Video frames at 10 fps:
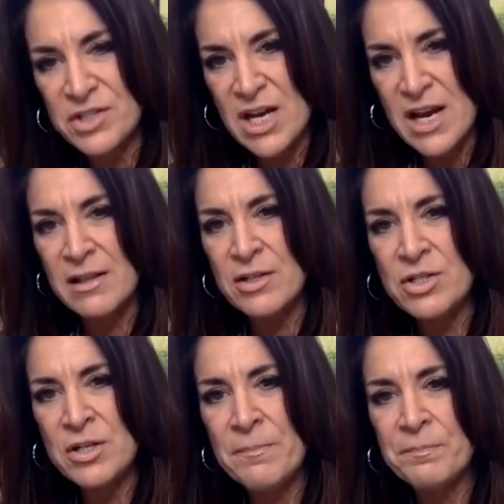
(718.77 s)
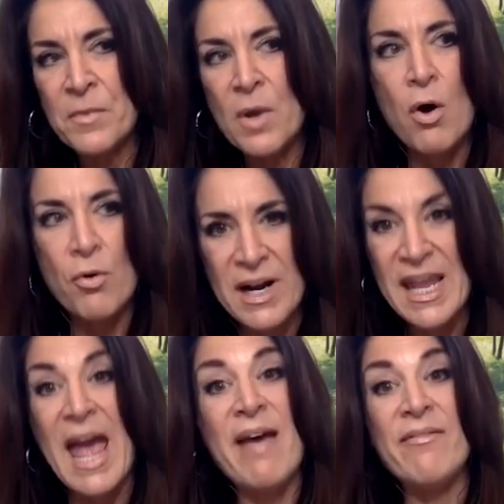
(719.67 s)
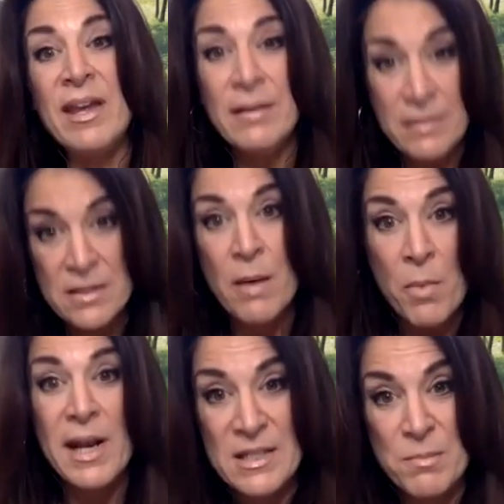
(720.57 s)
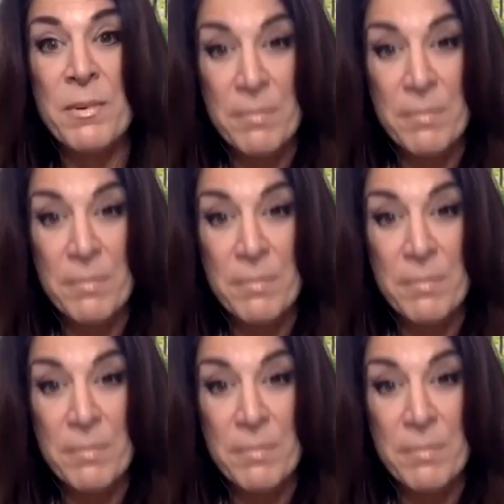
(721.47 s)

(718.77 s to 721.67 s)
challenge, already having somewhat as